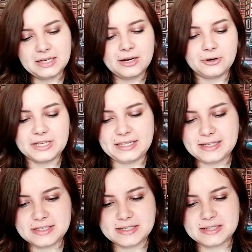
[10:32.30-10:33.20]
Okay,
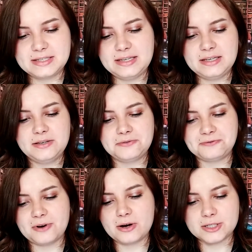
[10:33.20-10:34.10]
it's the
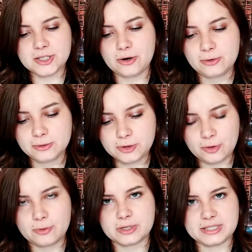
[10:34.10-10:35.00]
Foxhole
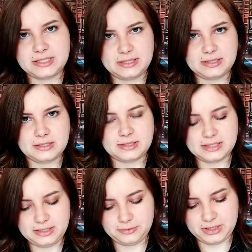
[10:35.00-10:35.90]
Quartz
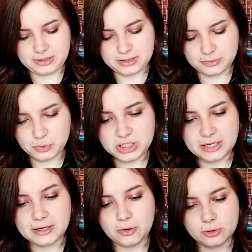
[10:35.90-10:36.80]
series, which
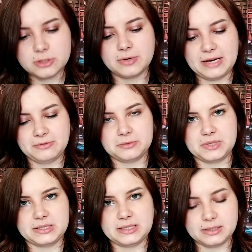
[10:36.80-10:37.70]
I also haven't
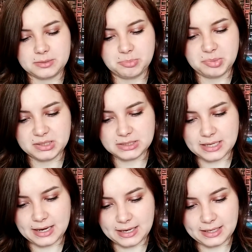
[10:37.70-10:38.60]
read yet,
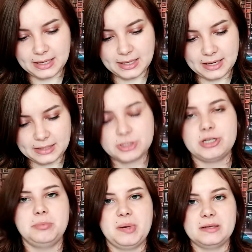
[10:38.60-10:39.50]
but I
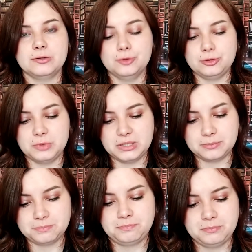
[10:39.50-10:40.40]
actually plan on doing
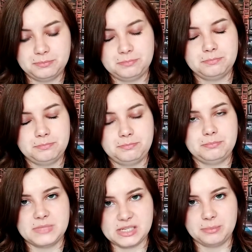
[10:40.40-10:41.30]

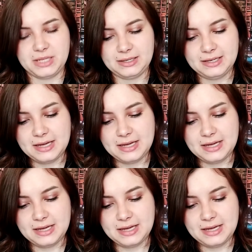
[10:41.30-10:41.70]
someday.